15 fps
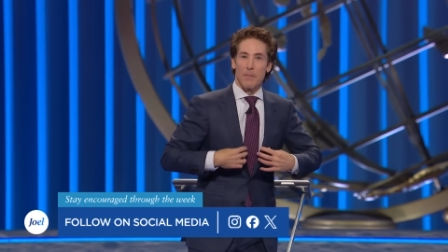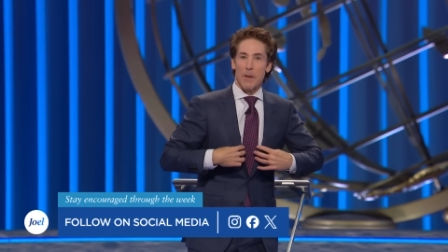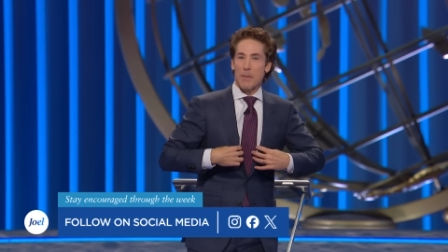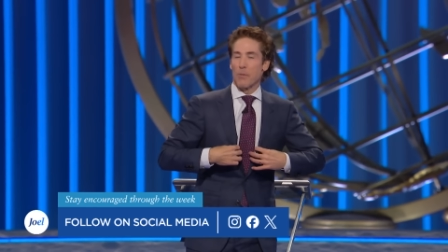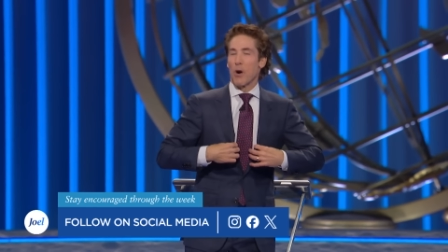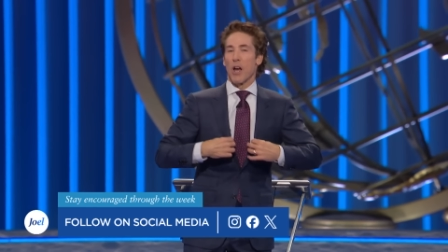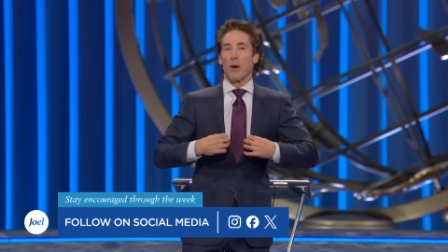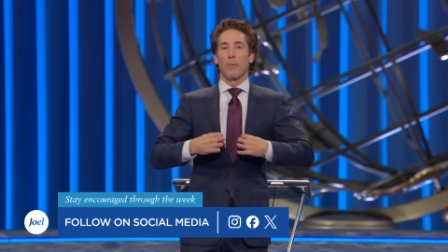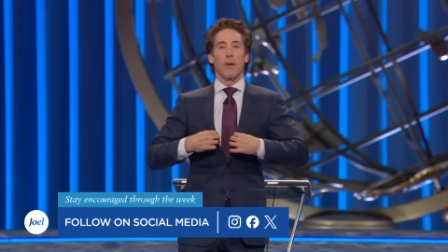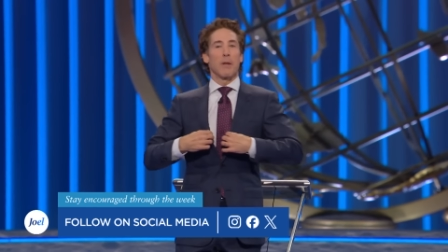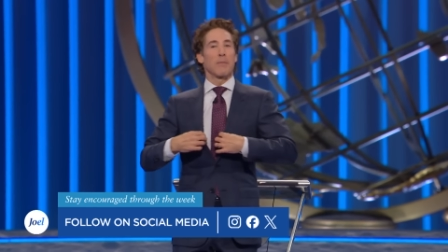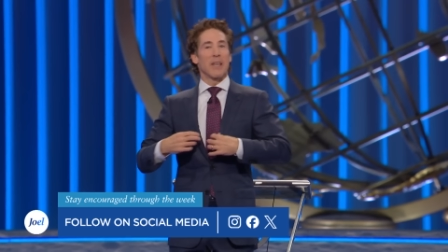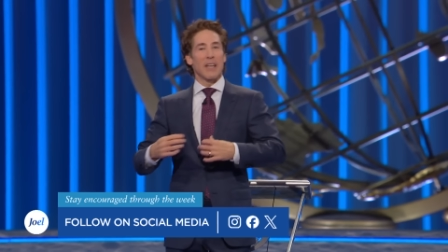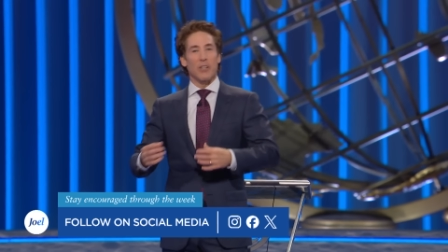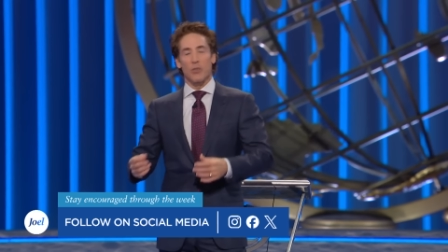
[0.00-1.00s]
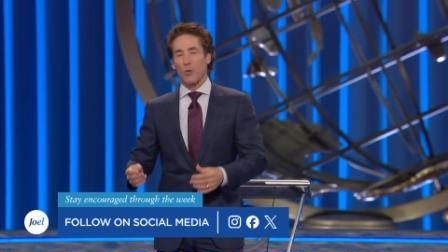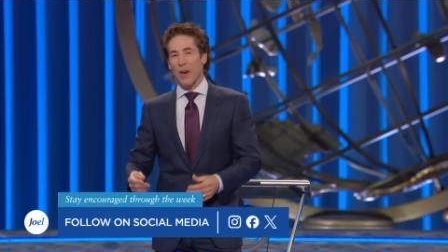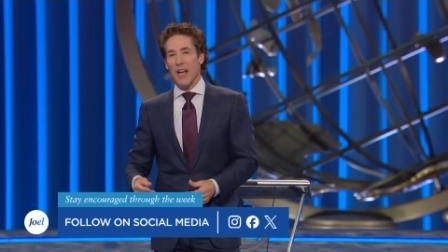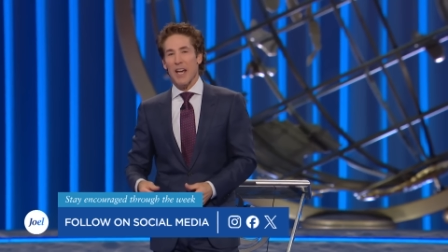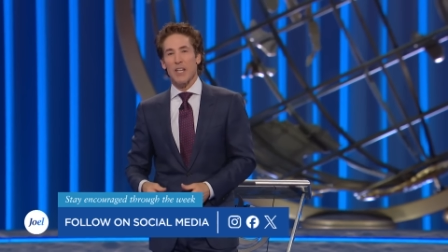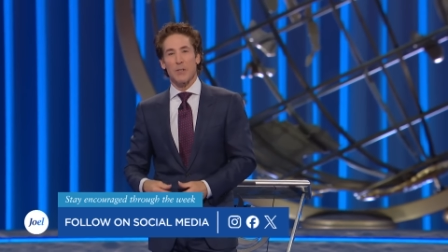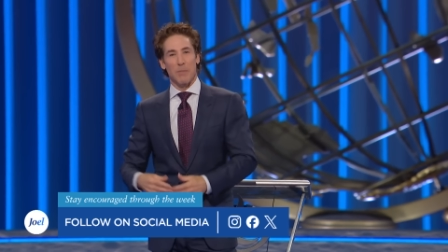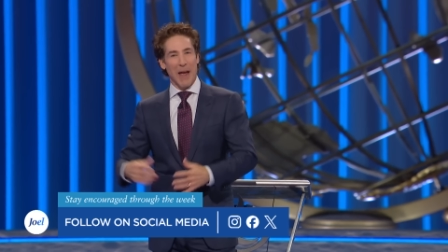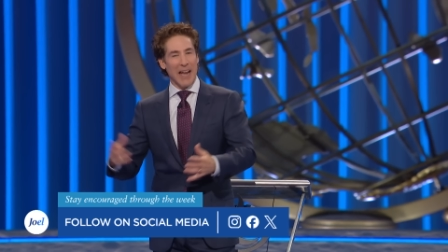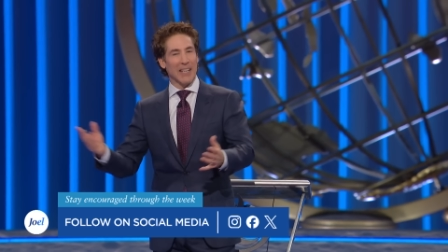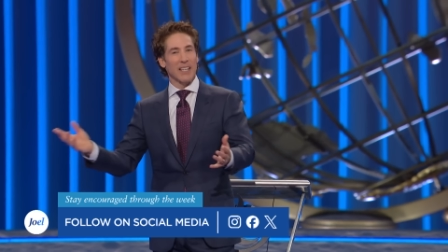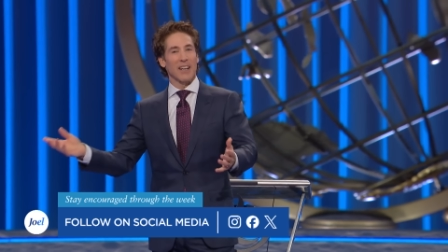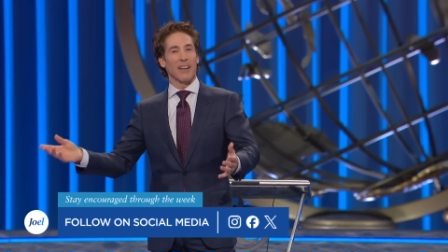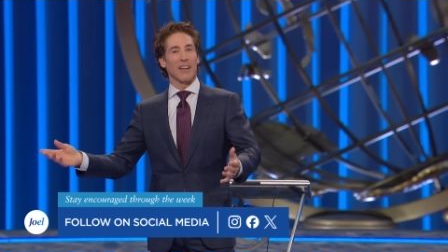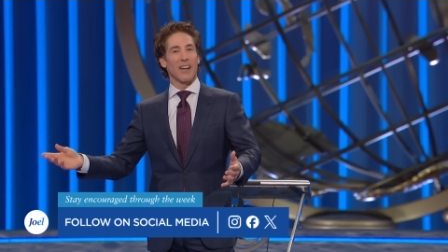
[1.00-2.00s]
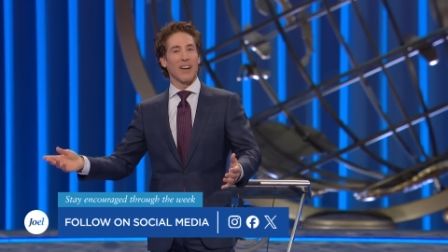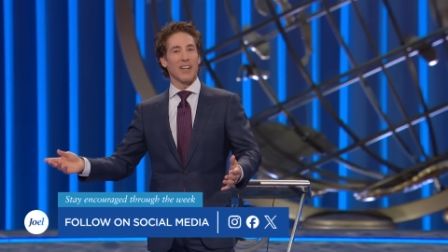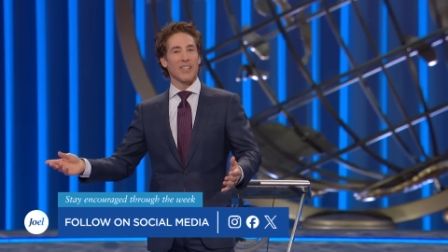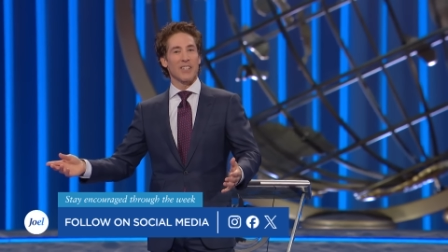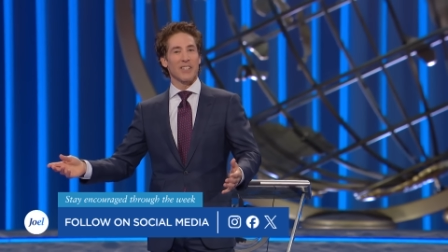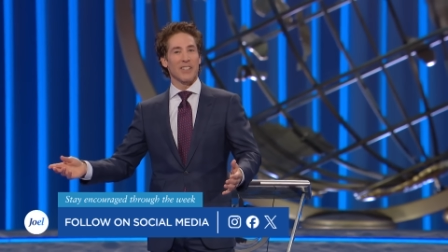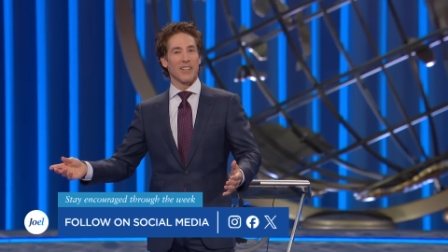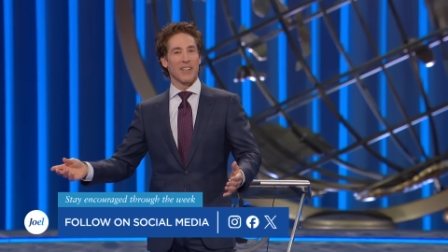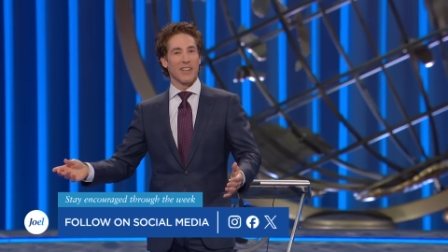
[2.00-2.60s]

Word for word: people helping him get dressed, packing a lunch,